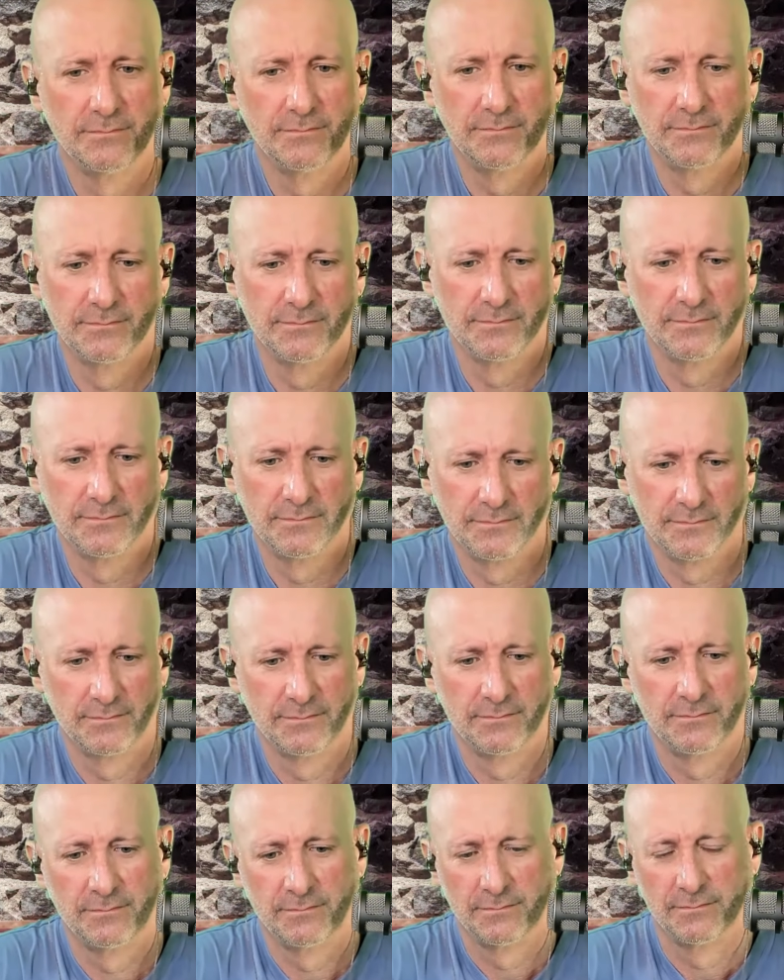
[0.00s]

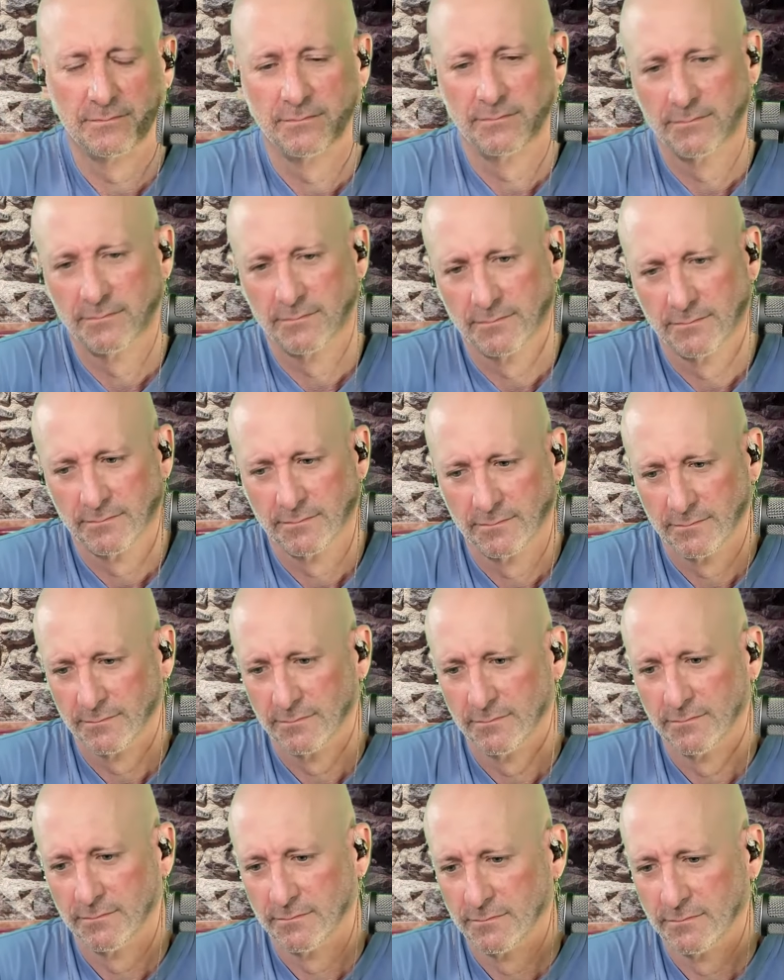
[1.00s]

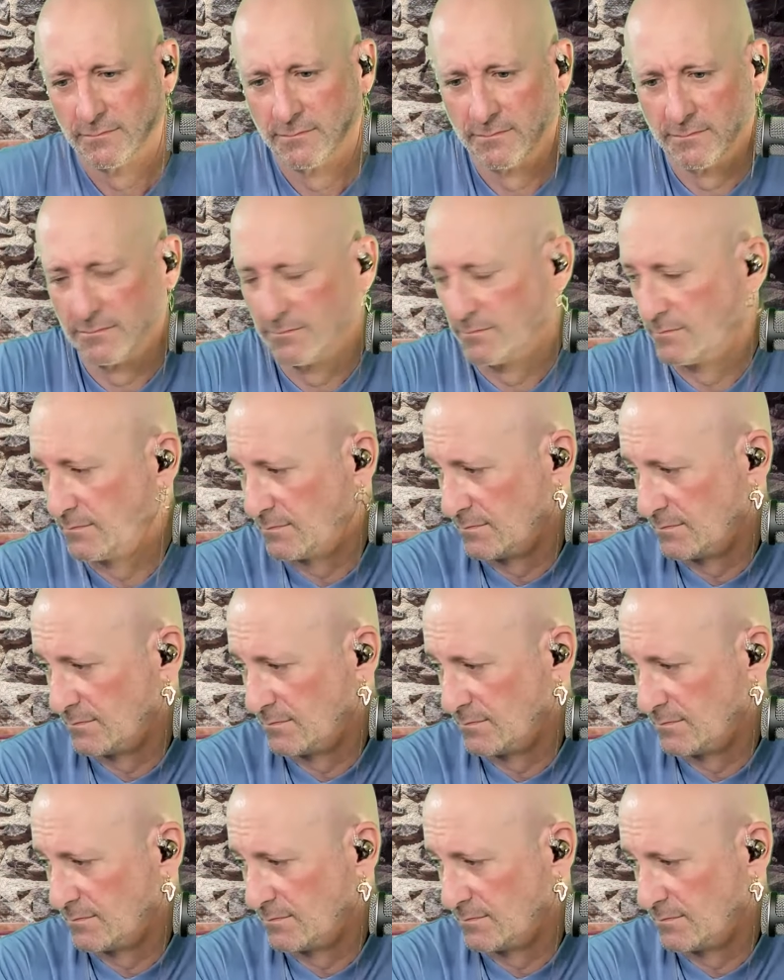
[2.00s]
The person shown says nothing.